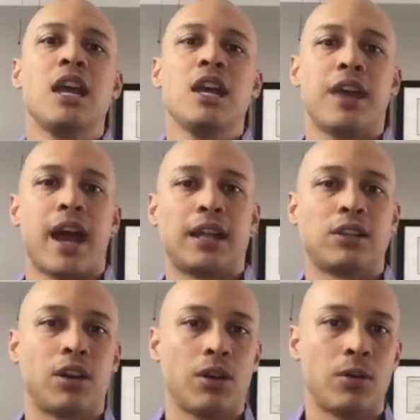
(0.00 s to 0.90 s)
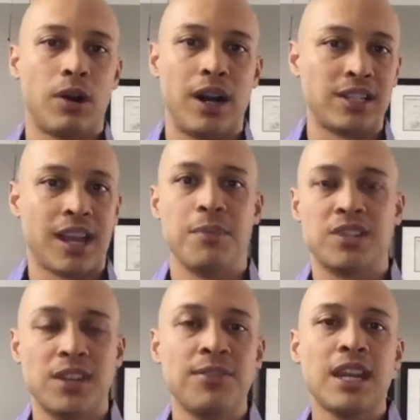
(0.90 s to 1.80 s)
that go onto
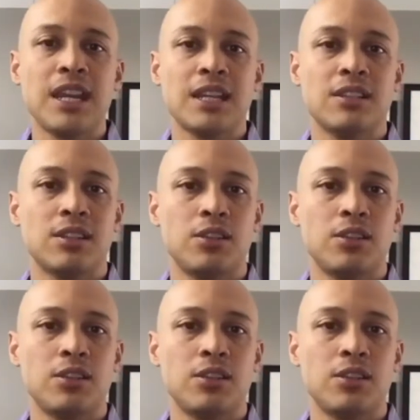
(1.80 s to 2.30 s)
MTV and to